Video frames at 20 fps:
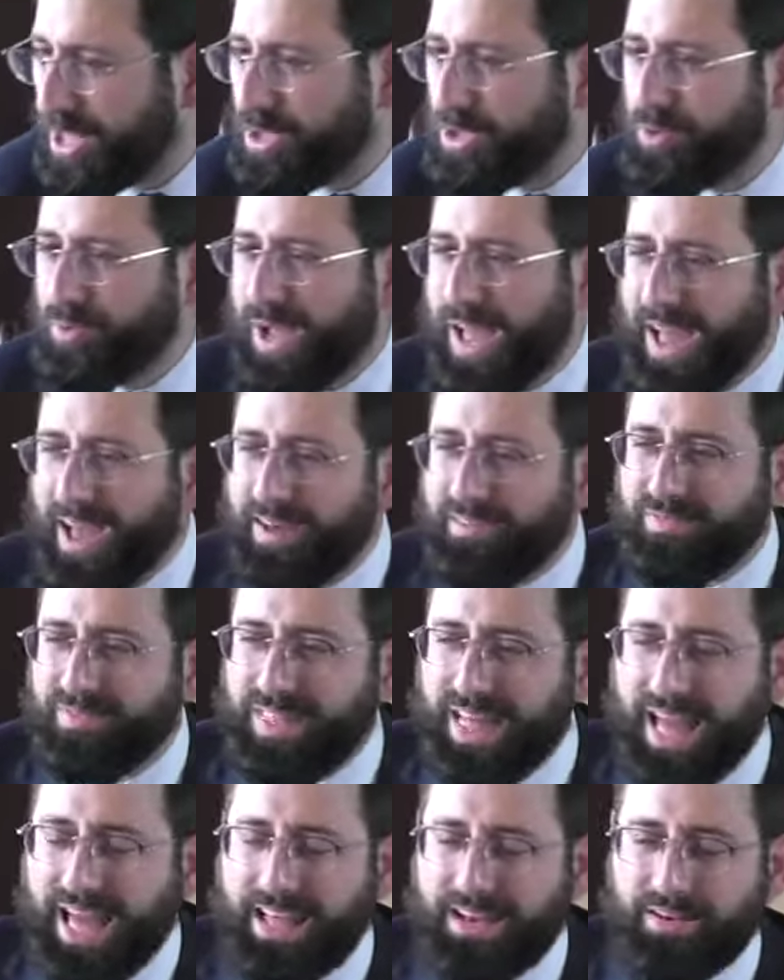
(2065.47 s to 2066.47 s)
You have
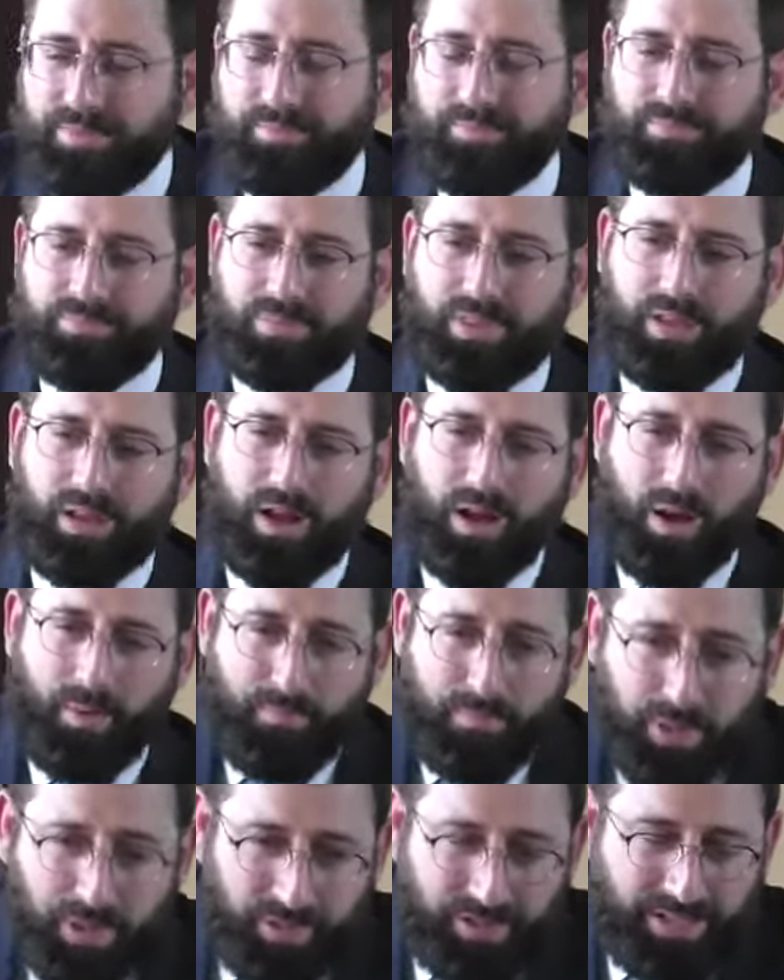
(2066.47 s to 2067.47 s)
that
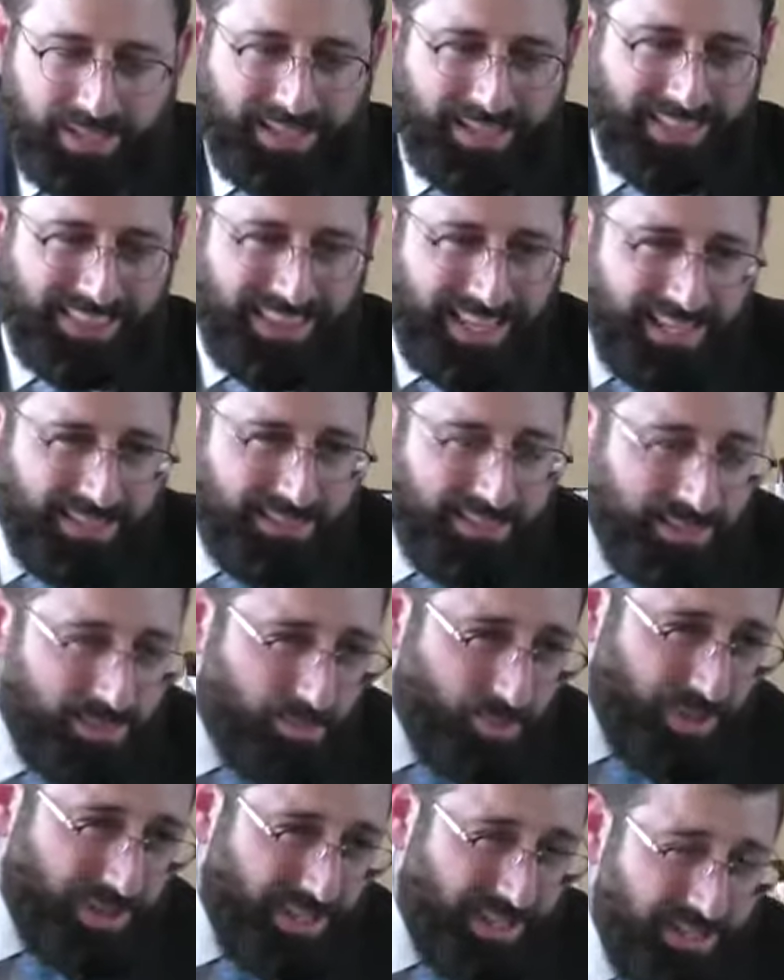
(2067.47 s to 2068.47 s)
ability
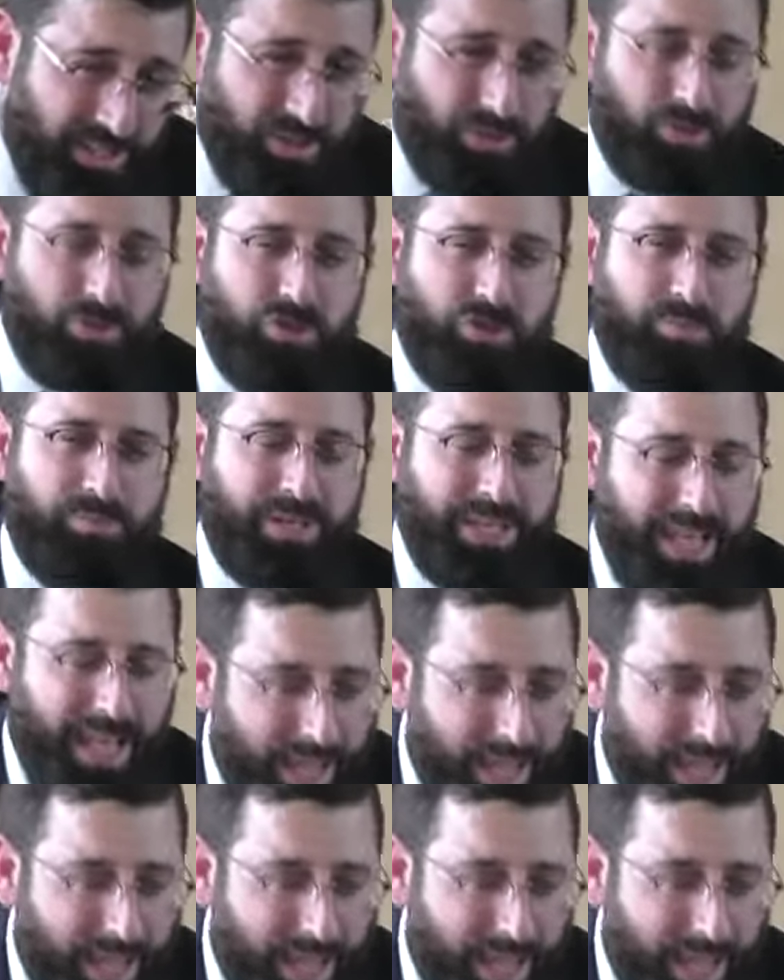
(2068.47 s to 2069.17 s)
latent within you to be